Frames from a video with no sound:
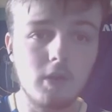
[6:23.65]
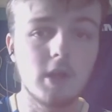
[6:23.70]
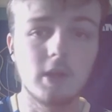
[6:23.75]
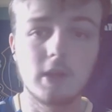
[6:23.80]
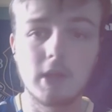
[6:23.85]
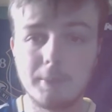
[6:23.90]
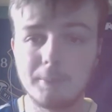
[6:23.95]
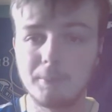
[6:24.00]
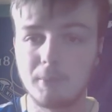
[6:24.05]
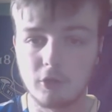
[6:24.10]

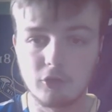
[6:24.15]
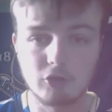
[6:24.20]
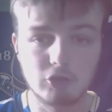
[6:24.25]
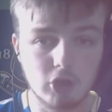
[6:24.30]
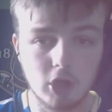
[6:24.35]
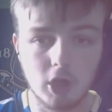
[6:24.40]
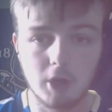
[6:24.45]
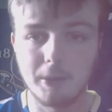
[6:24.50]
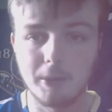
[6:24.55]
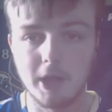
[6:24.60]
And Lampard has
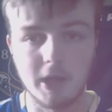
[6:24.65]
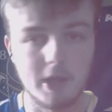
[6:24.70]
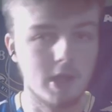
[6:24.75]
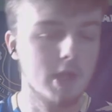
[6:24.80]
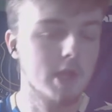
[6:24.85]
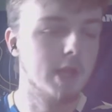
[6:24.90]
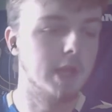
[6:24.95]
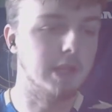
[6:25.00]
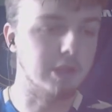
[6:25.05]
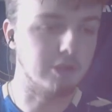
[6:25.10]
come
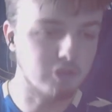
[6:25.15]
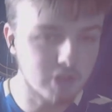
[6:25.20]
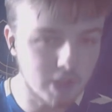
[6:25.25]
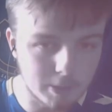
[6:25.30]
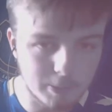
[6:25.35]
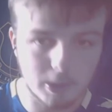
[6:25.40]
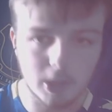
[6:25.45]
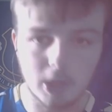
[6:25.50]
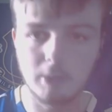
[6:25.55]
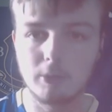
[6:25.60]
in, he's
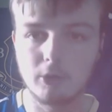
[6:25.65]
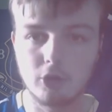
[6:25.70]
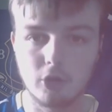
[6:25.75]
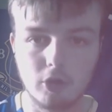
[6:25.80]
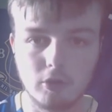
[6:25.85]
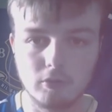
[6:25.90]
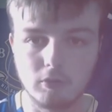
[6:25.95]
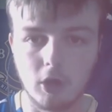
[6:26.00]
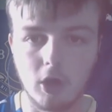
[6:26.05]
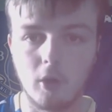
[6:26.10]
given him a
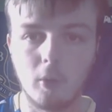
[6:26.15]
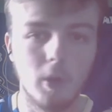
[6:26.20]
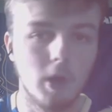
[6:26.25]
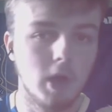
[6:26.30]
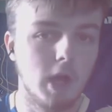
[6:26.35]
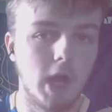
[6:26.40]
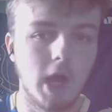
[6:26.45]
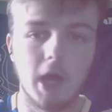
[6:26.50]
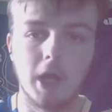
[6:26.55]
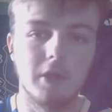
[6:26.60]
new role,
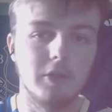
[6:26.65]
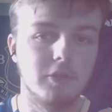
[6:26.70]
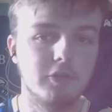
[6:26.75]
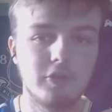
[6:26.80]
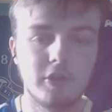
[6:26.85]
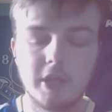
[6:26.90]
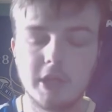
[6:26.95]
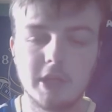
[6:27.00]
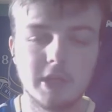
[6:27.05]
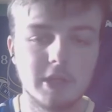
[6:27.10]
and
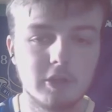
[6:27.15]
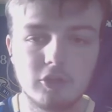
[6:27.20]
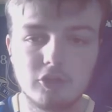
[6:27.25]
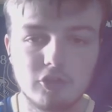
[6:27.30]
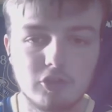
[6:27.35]
he is